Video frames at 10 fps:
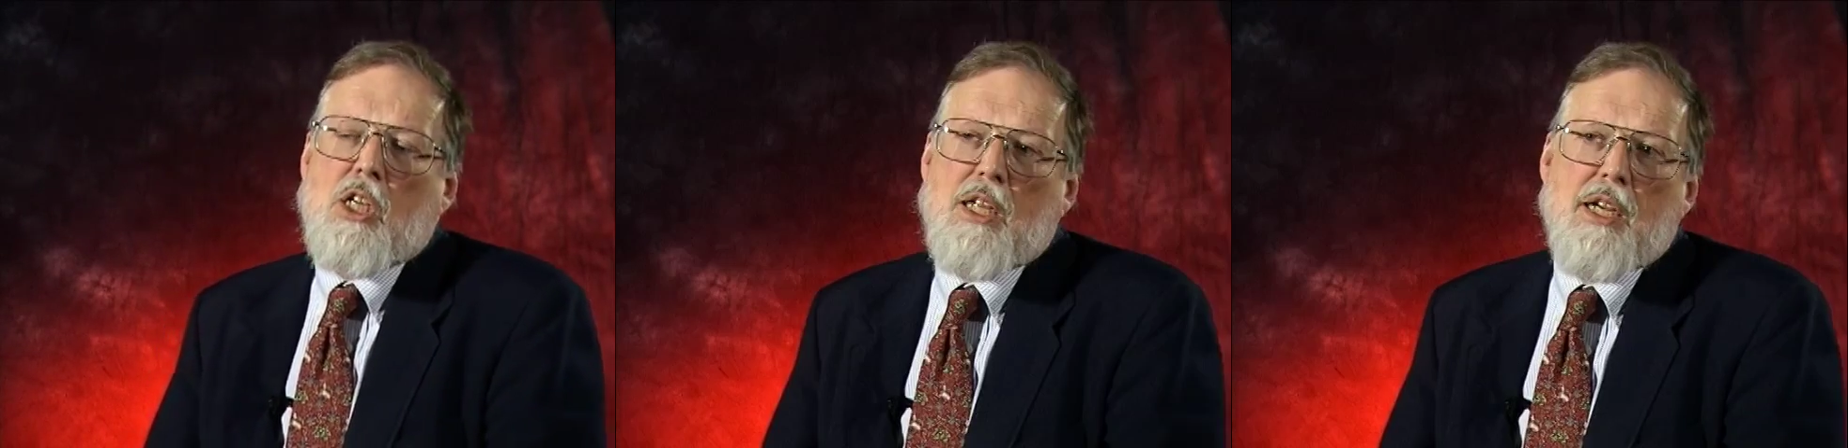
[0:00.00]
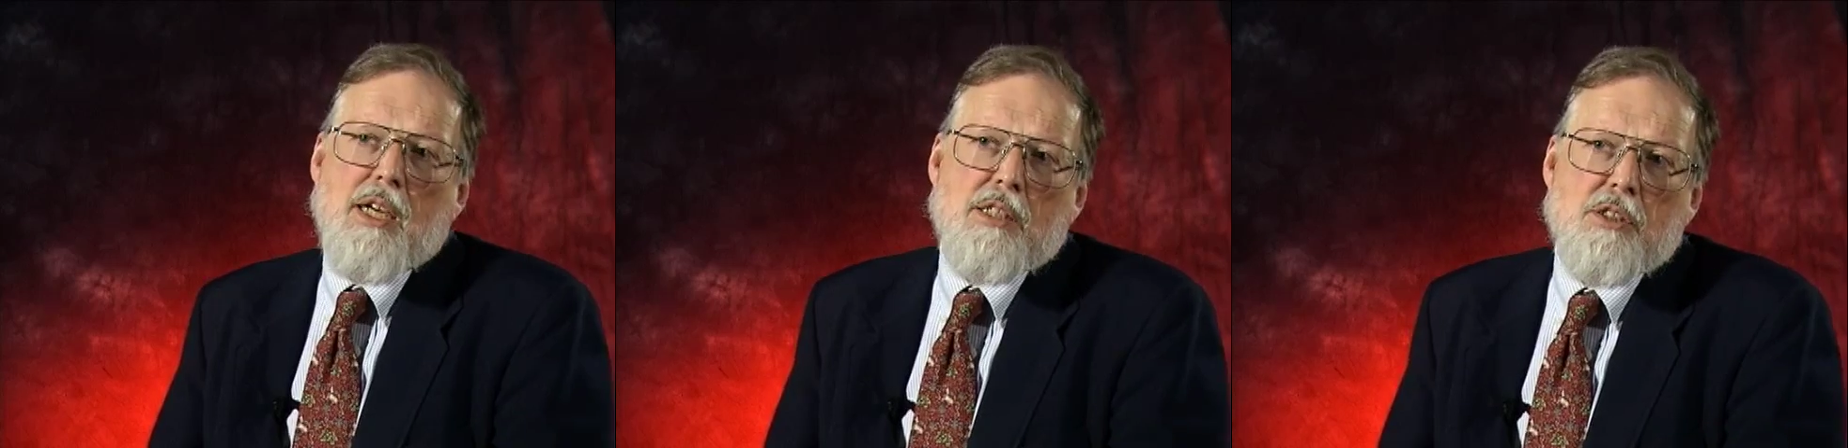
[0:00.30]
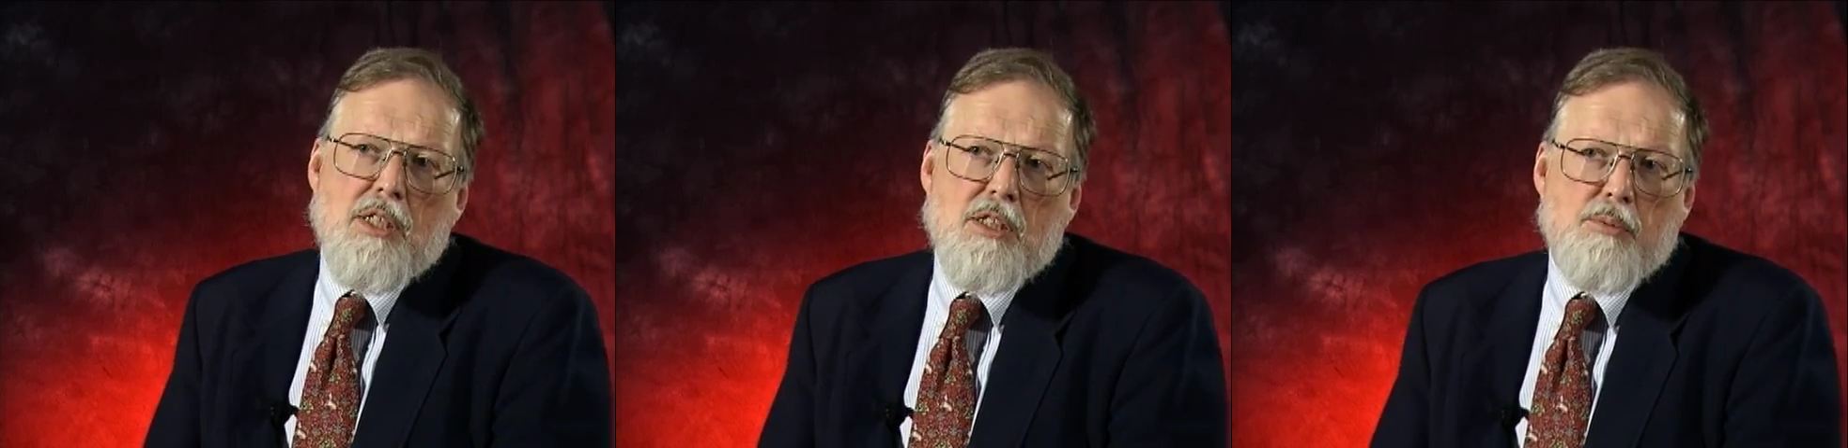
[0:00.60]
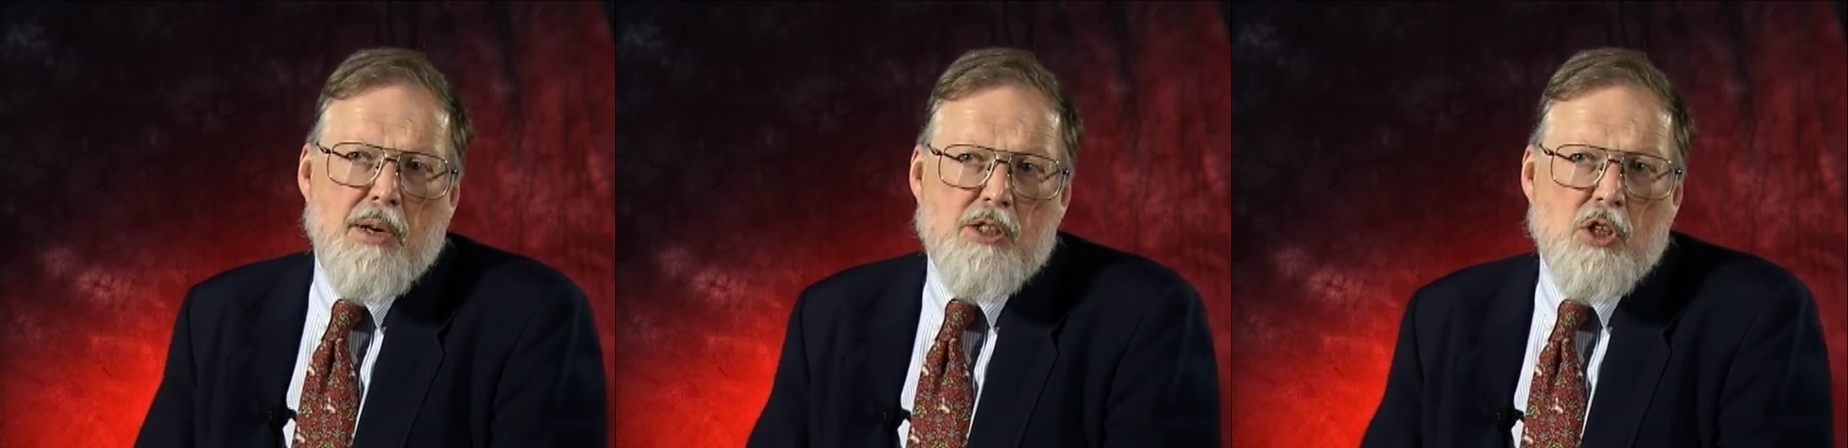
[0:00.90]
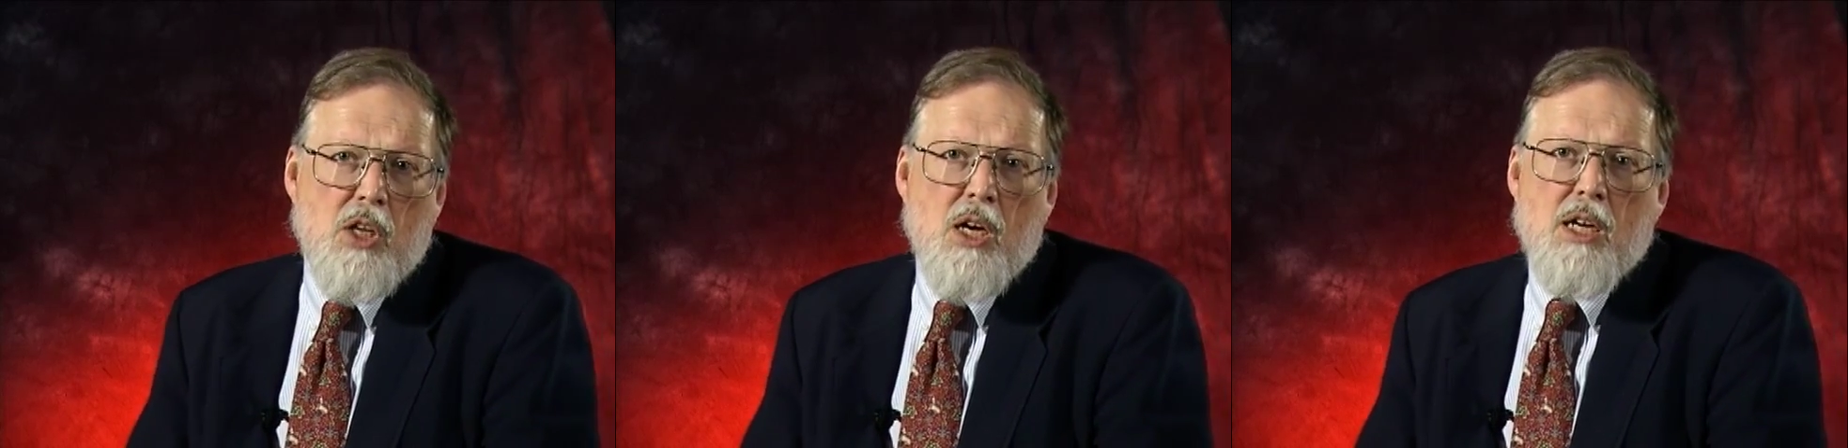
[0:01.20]
clinics that
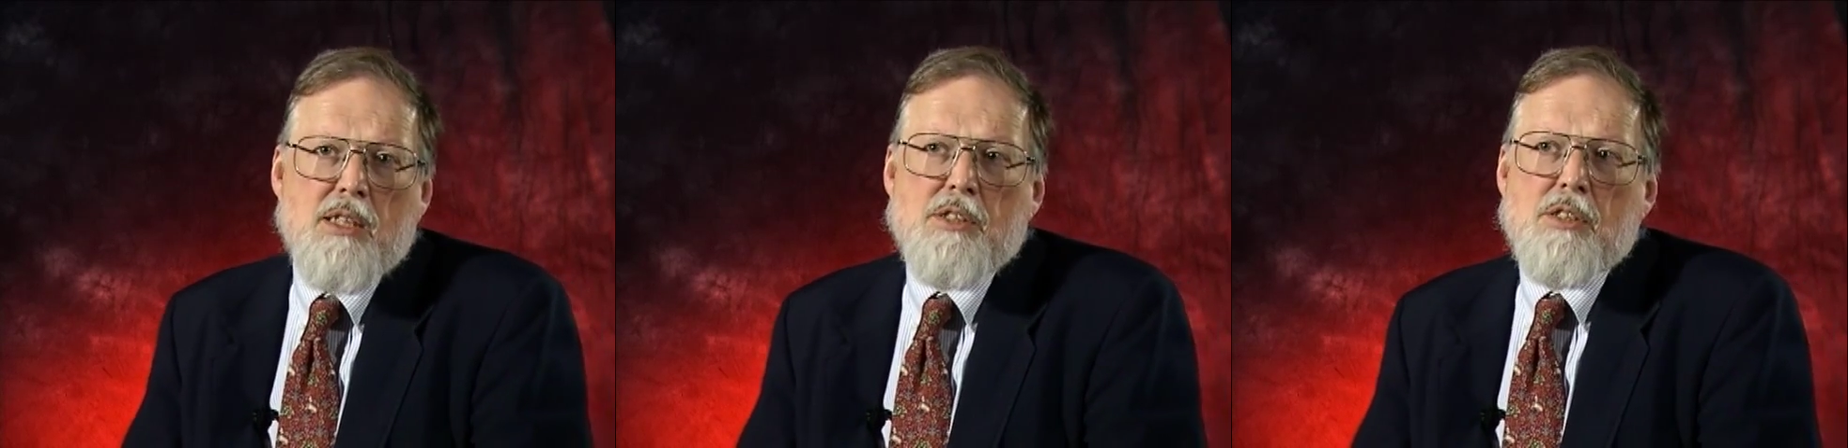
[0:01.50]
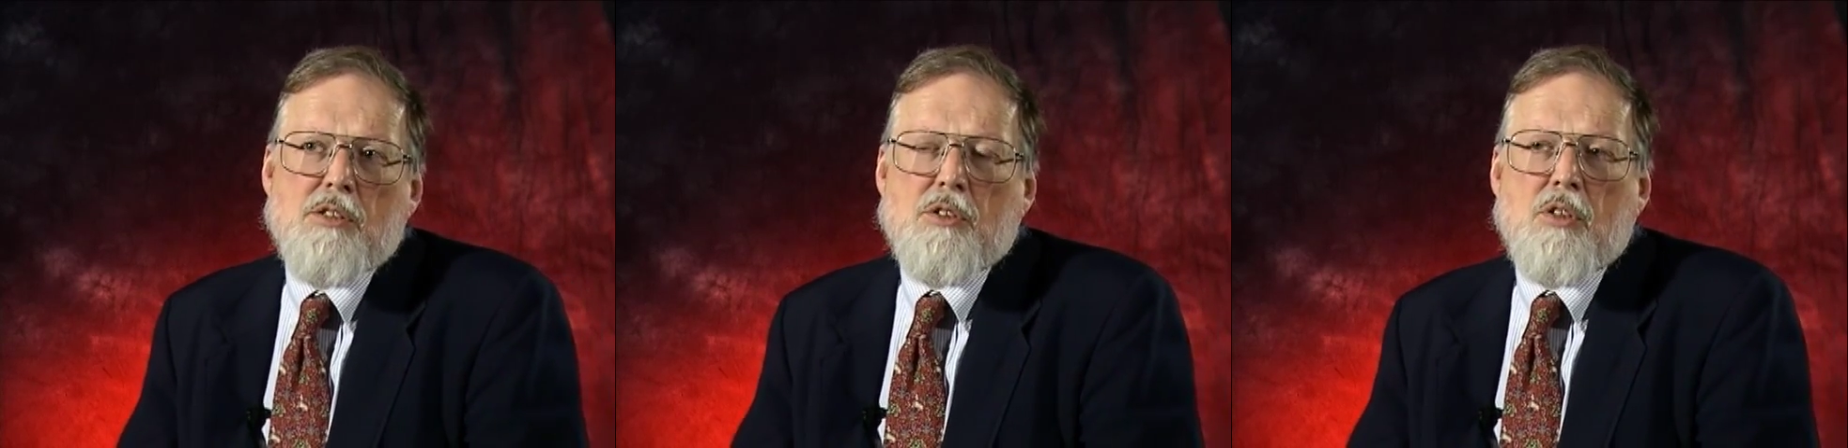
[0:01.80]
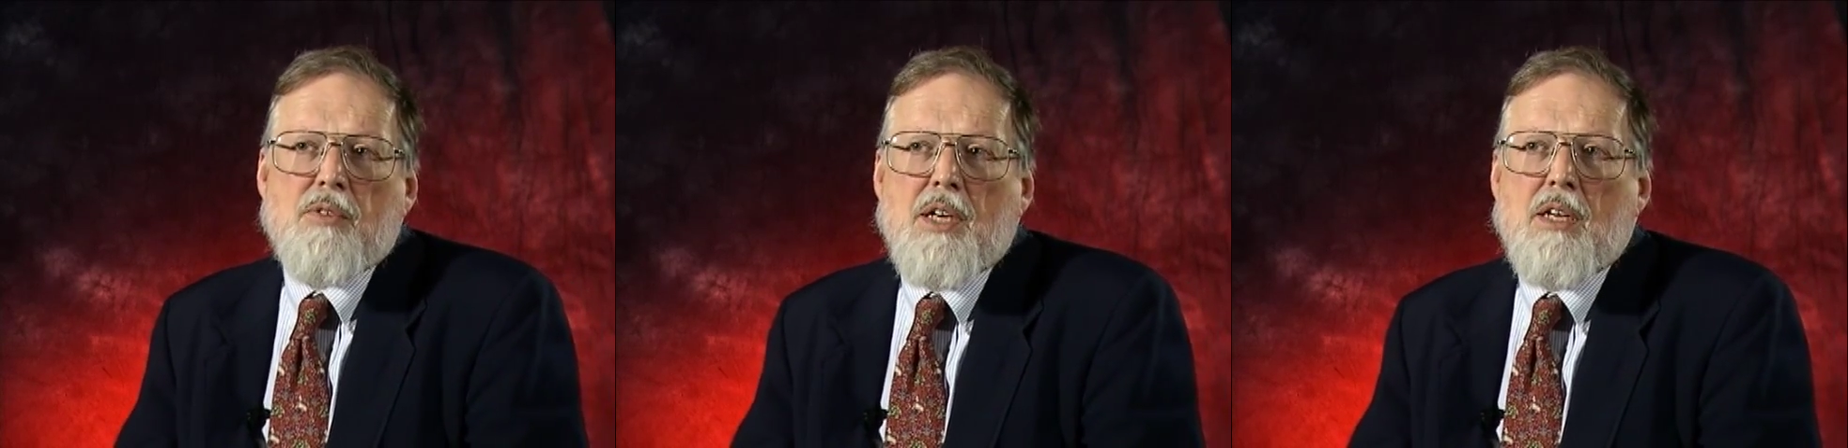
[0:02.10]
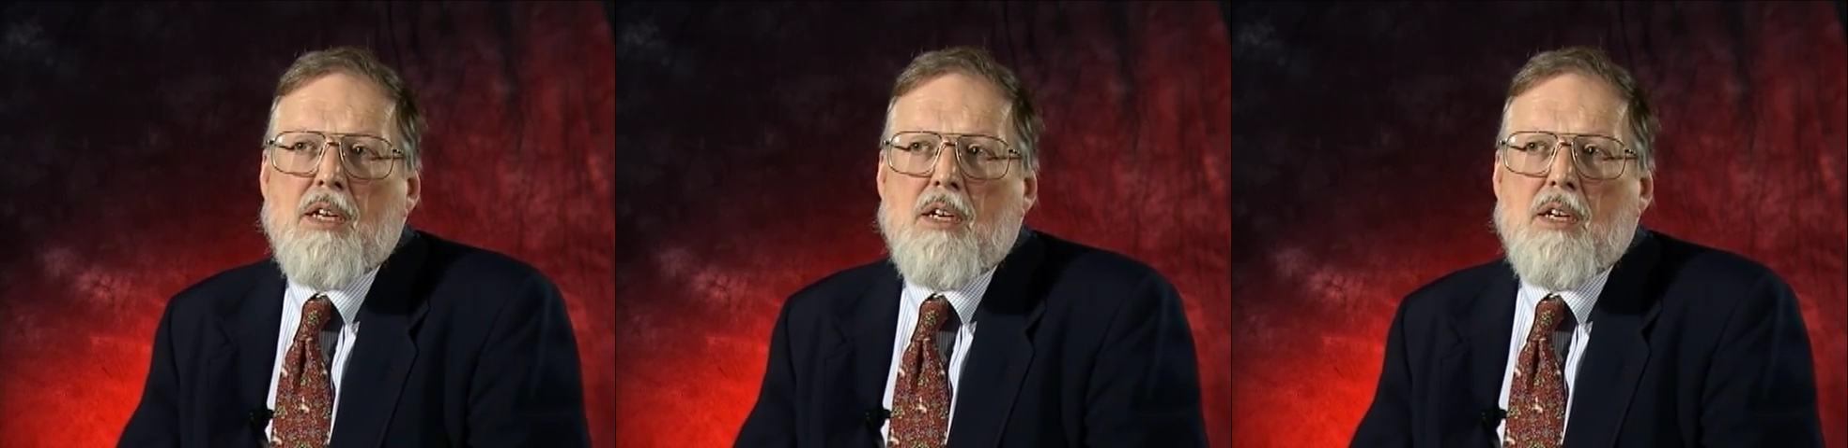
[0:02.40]
specialize in serving